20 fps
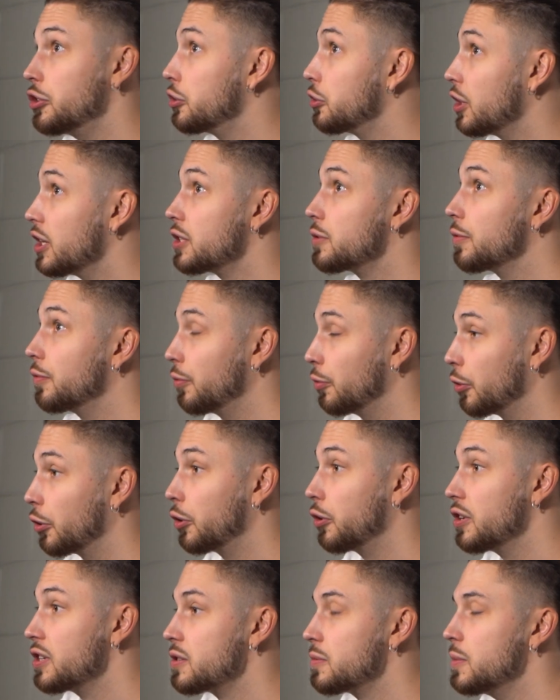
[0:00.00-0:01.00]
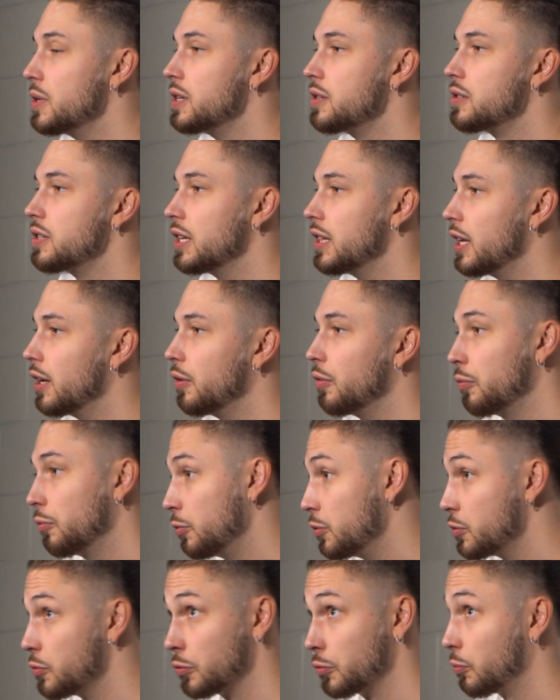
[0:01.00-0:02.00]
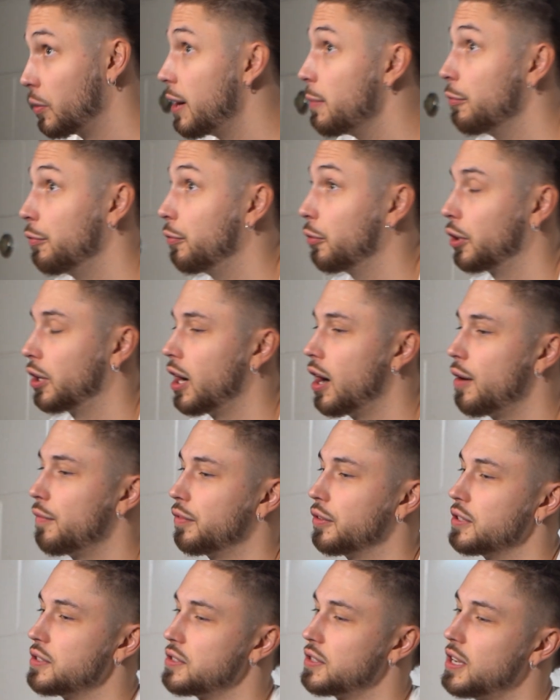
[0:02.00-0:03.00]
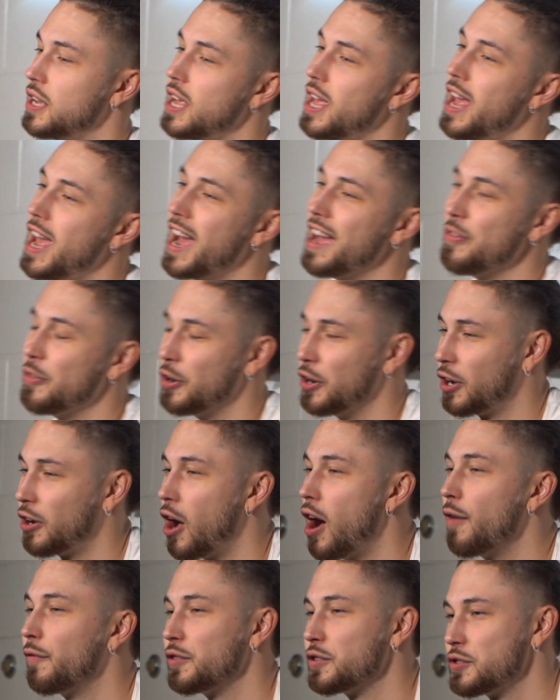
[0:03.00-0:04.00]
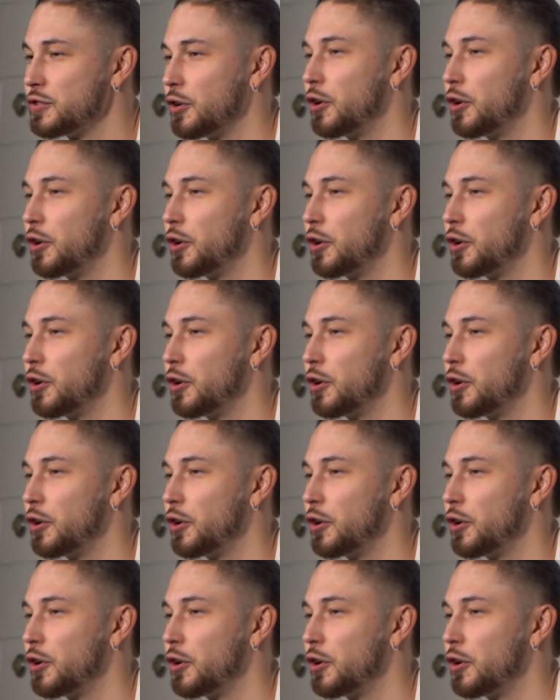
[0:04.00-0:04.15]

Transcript: stretch before Christmas, and then which was right before conference. And then the conference